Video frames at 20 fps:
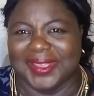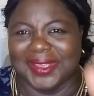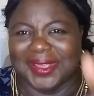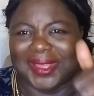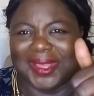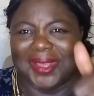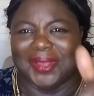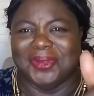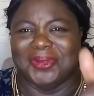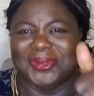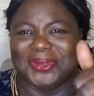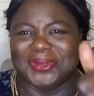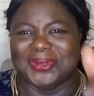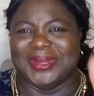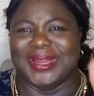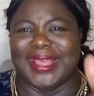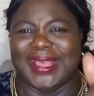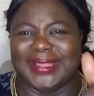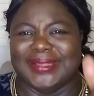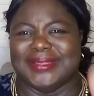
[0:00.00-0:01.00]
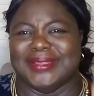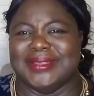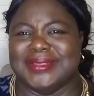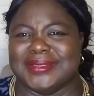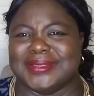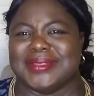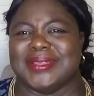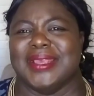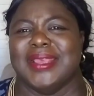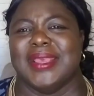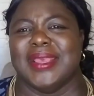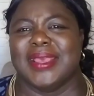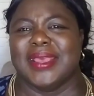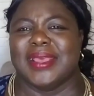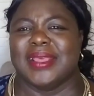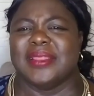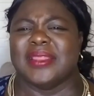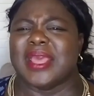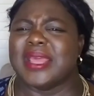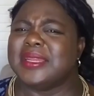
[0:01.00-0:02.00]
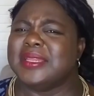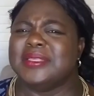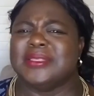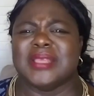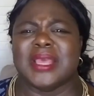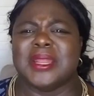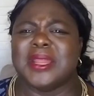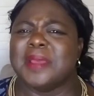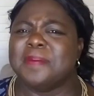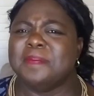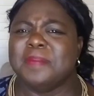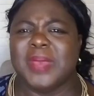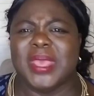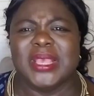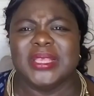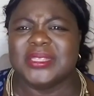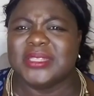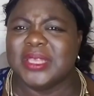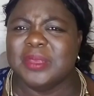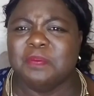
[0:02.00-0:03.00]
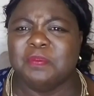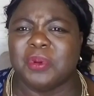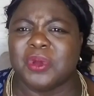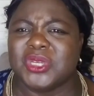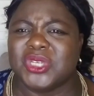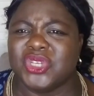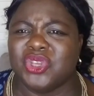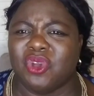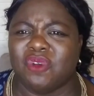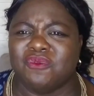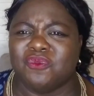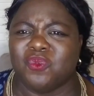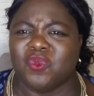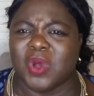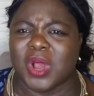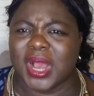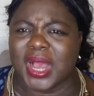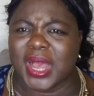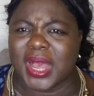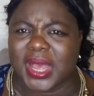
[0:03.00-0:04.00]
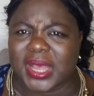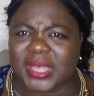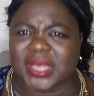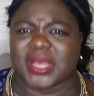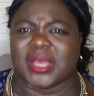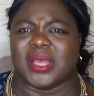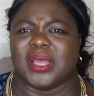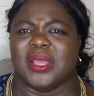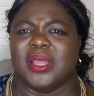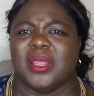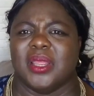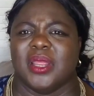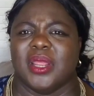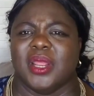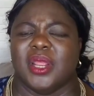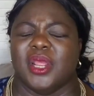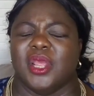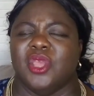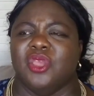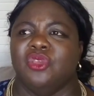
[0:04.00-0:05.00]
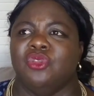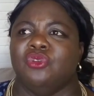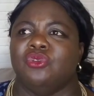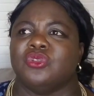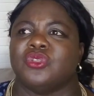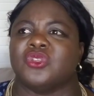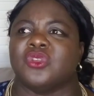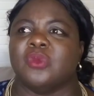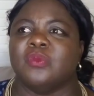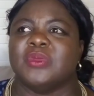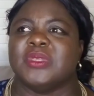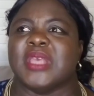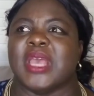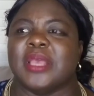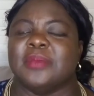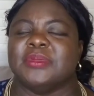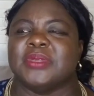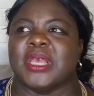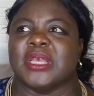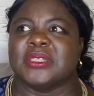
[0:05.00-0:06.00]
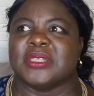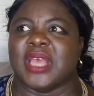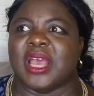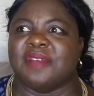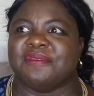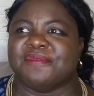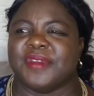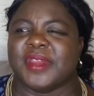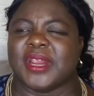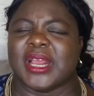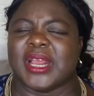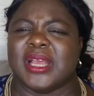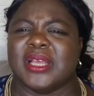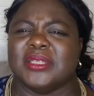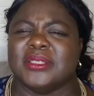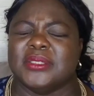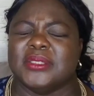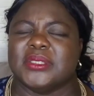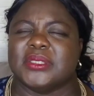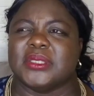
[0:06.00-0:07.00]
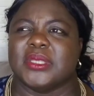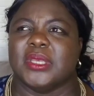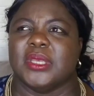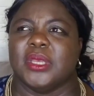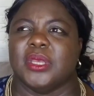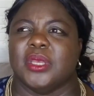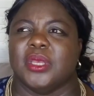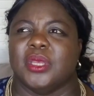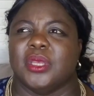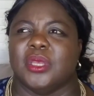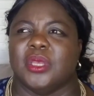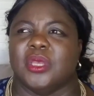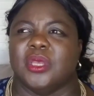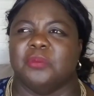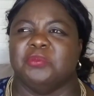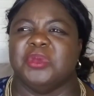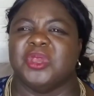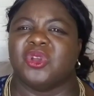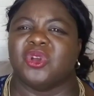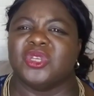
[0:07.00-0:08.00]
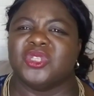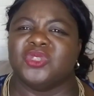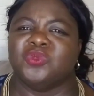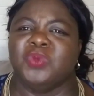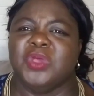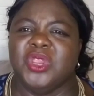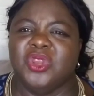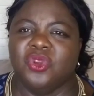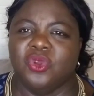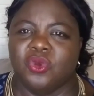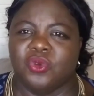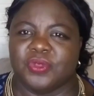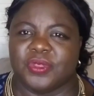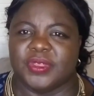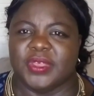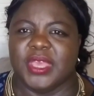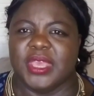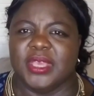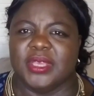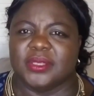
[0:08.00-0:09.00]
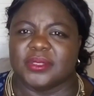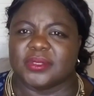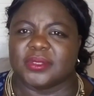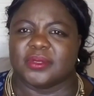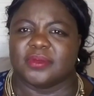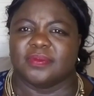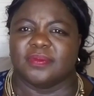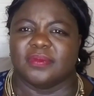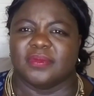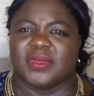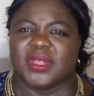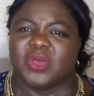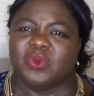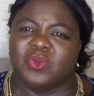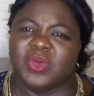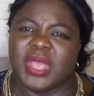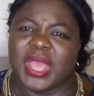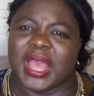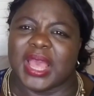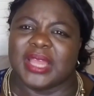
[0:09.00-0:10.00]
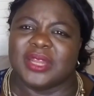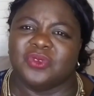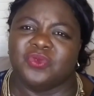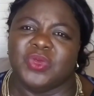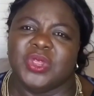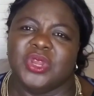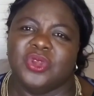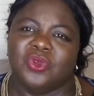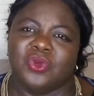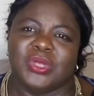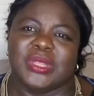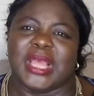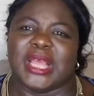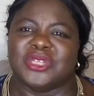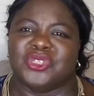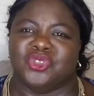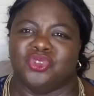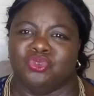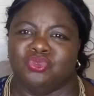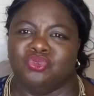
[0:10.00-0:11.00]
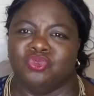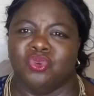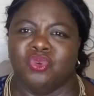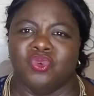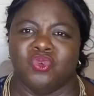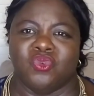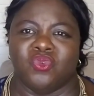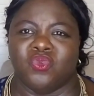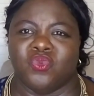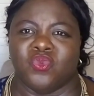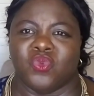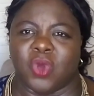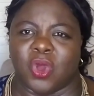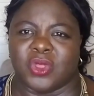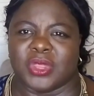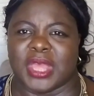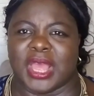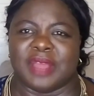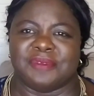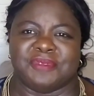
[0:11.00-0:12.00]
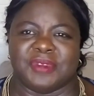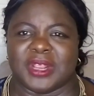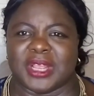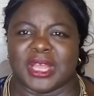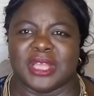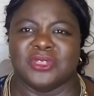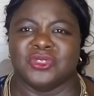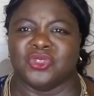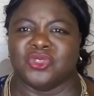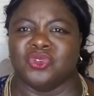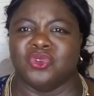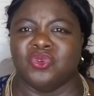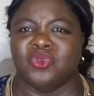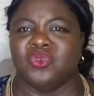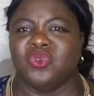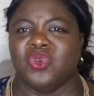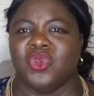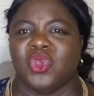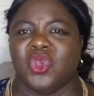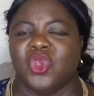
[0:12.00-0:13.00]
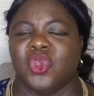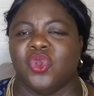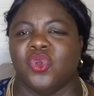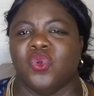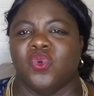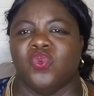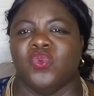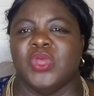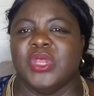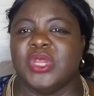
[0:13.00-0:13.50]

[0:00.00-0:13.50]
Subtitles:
I will do like this. That is an amazing body of work. Sometimes as Africans, because we know things, we know that other Africans know, we